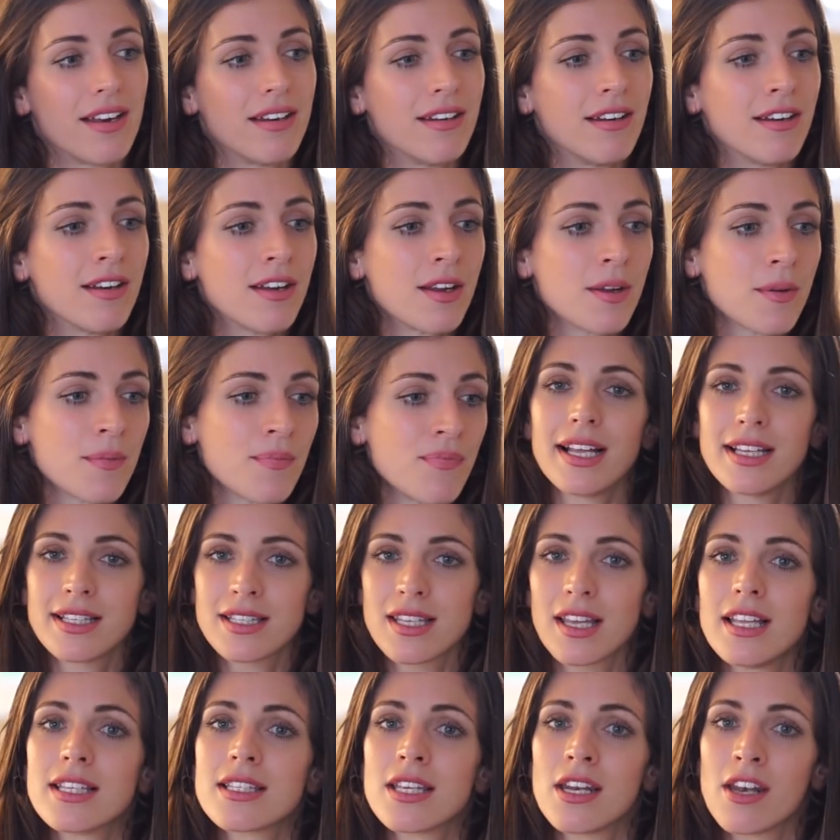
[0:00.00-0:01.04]
And
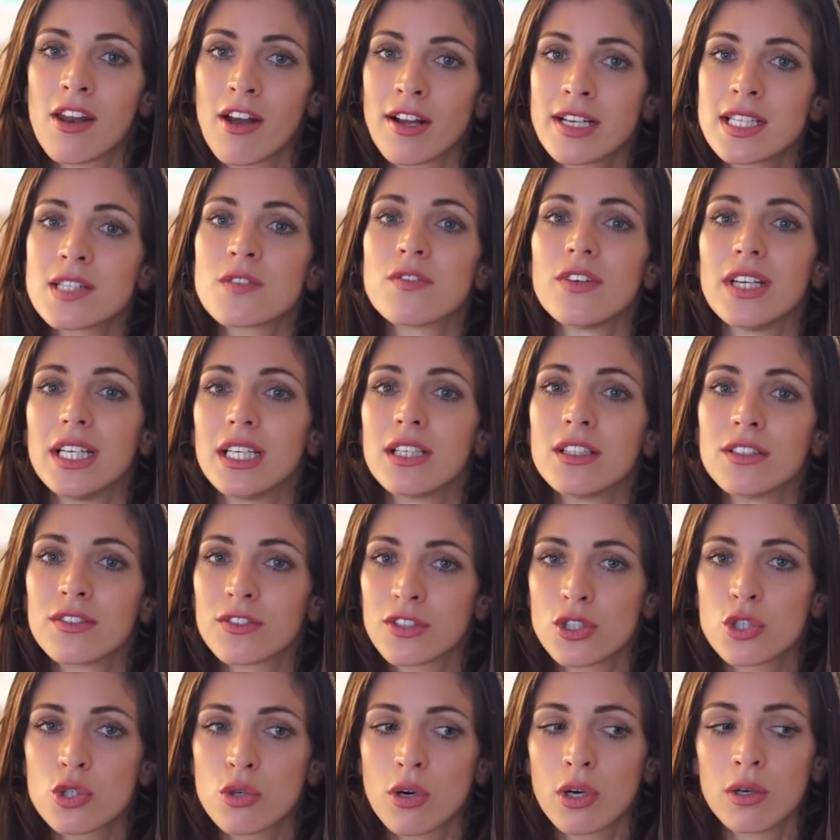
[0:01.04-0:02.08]
it's a nice feeling of
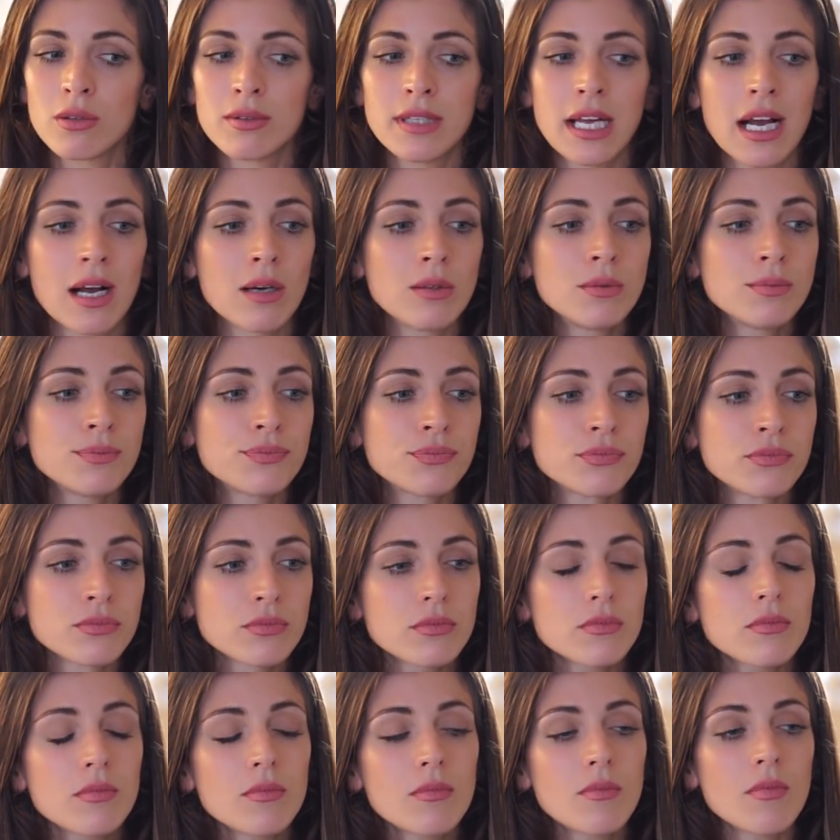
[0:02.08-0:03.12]
control now.
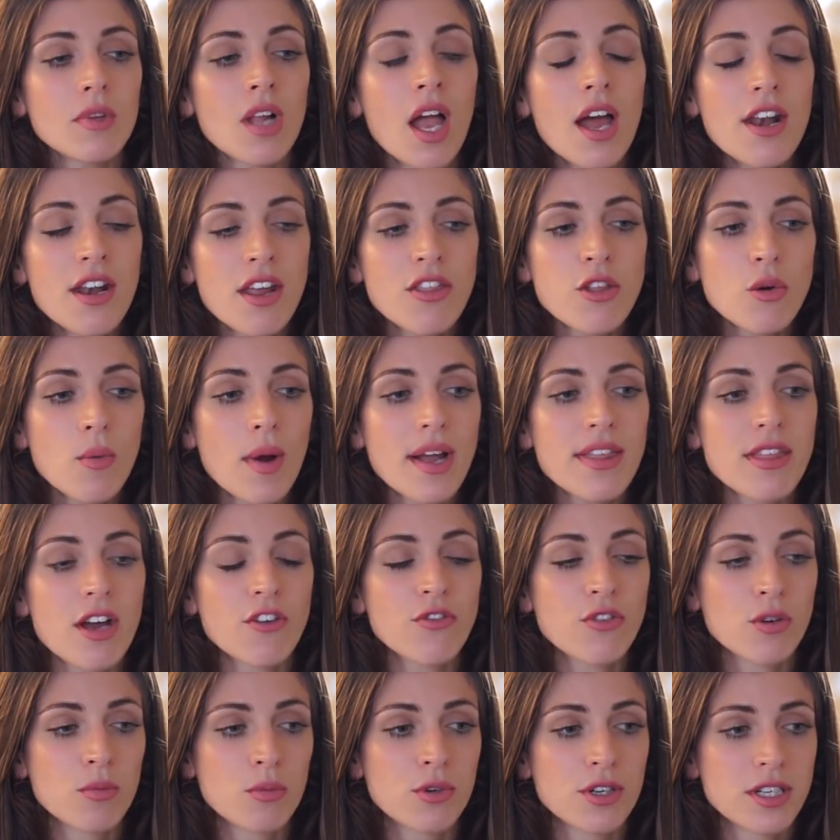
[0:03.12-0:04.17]
Another way that I
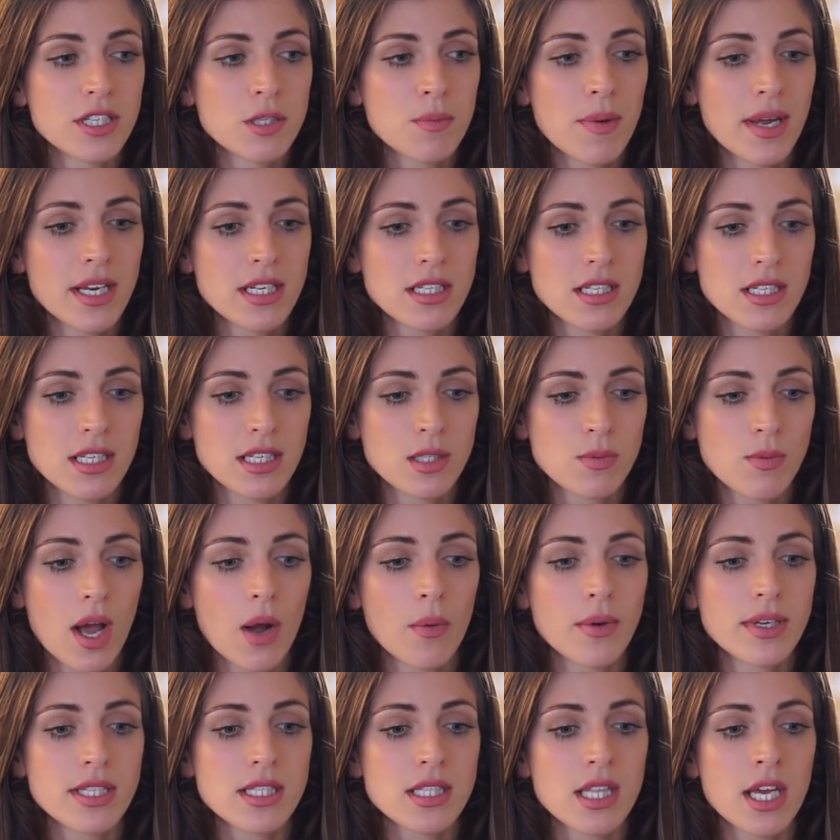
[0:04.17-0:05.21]
feel more independent as
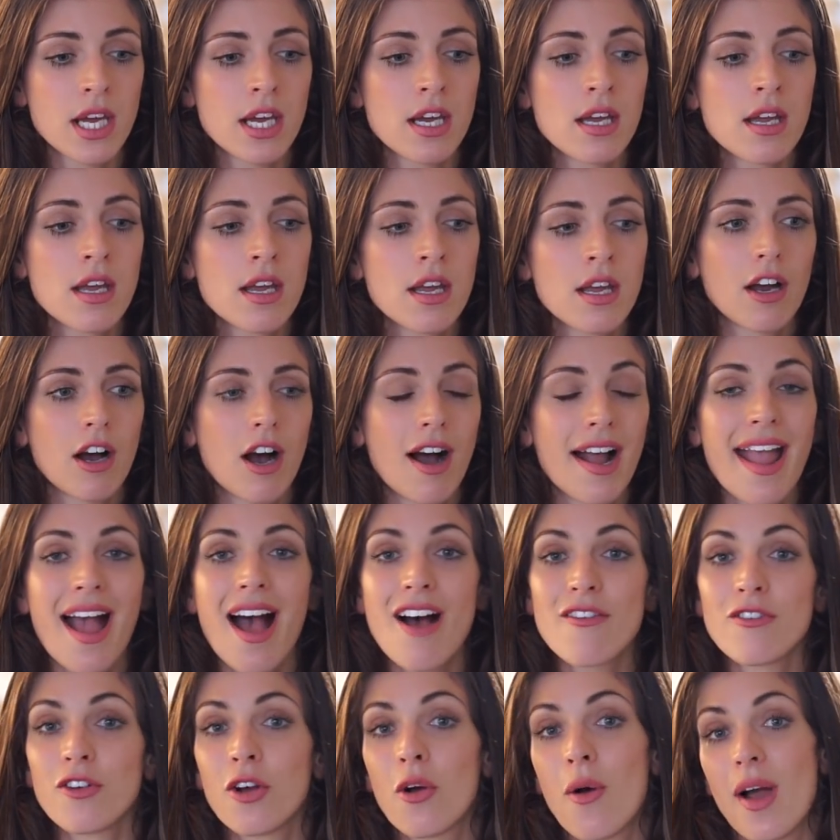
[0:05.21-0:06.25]
well is that I
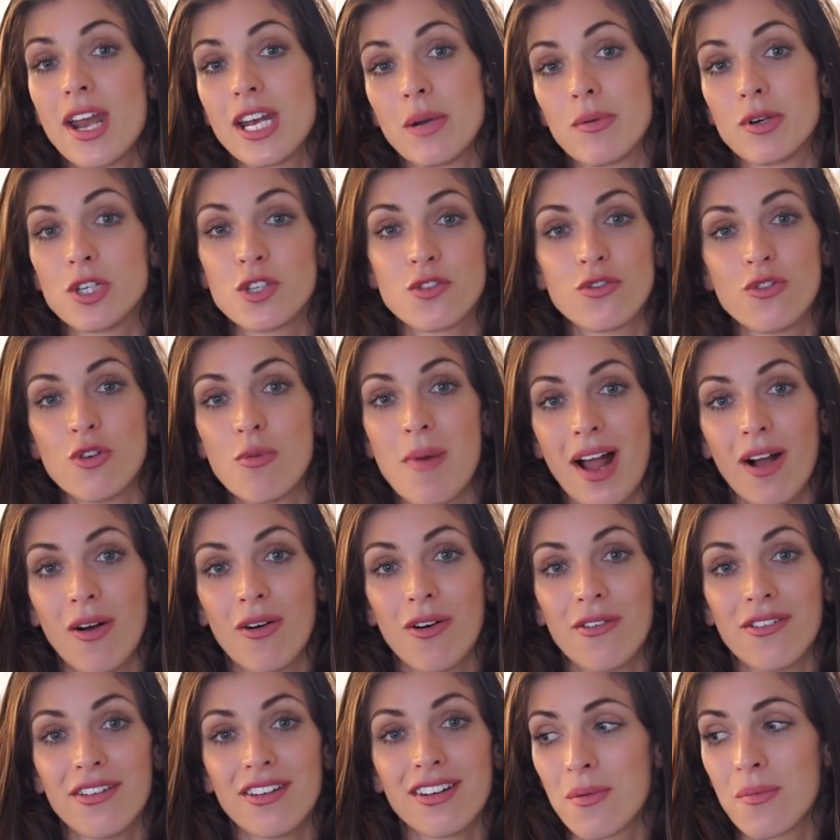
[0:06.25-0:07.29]
haven't got anyone to fall back on.